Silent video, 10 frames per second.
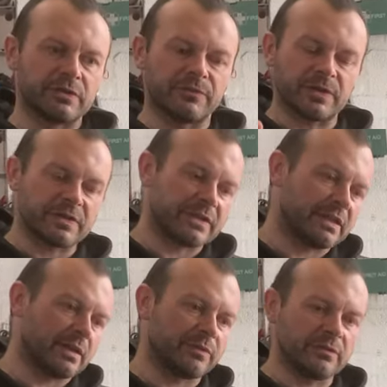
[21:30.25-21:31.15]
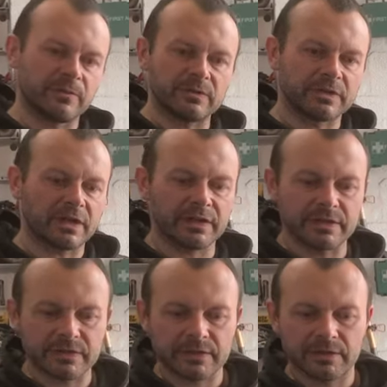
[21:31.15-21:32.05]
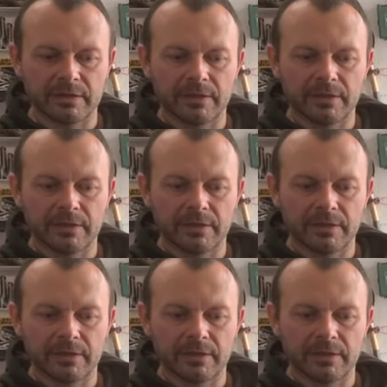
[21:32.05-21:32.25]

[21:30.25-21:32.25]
different setup, different tires.